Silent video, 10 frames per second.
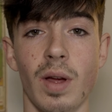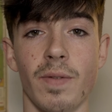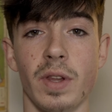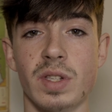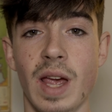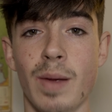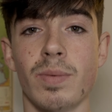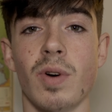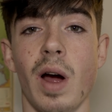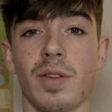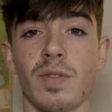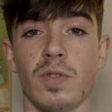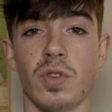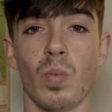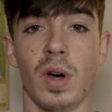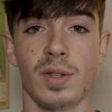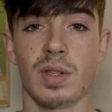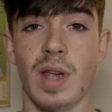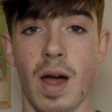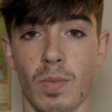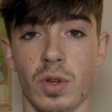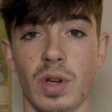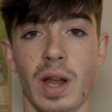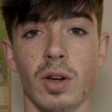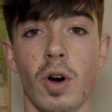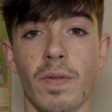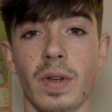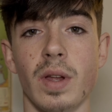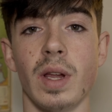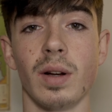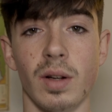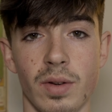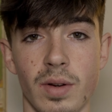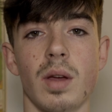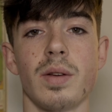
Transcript: for the same price of just one sandwich and a coffee in England.